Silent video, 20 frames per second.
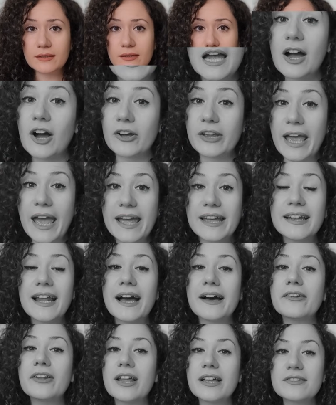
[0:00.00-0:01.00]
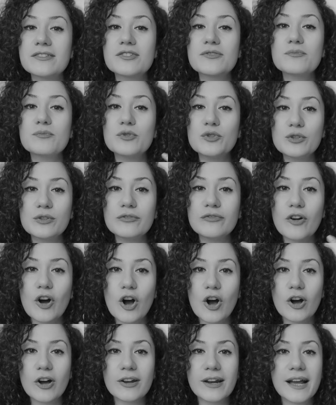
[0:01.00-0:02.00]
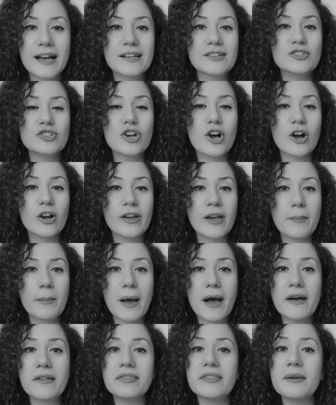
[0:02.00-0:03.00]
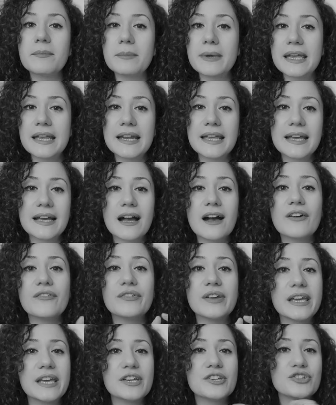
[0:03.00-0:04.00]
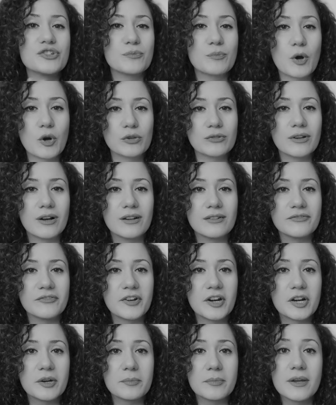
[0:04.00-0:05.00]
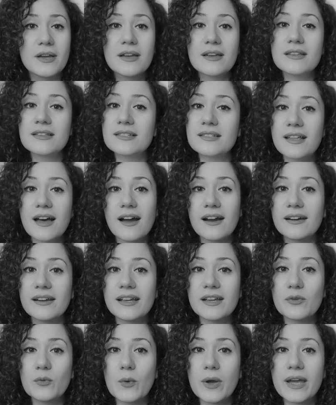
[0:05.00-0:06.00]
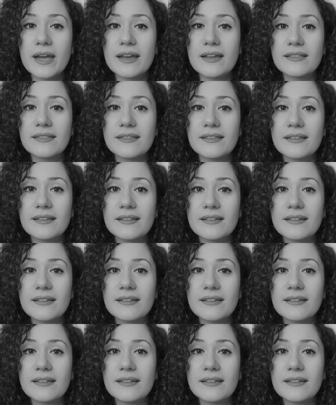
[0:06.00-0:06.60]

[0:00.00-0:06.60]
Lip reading: Okay, now let's move on and talk about the meaning of each modal verb, starting with